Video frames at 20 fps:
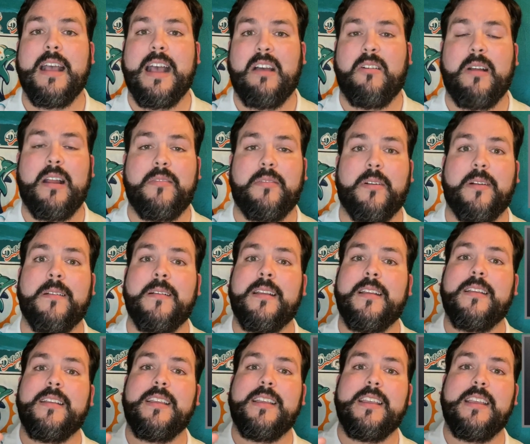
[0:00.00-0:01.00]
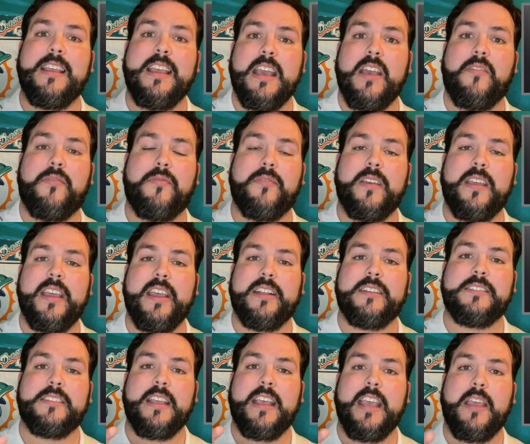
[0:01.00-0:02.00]
However, if
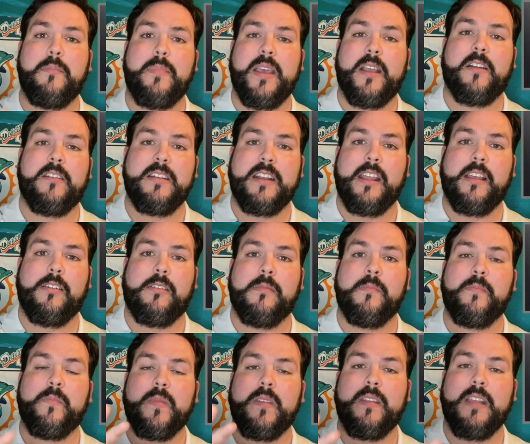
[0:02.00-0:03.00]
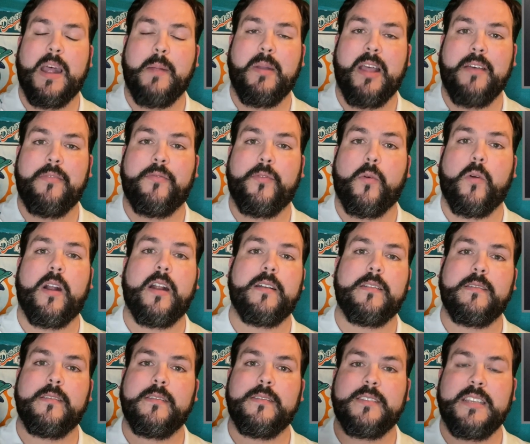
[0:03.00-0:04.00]
it's a bigger deal, I'm not for it.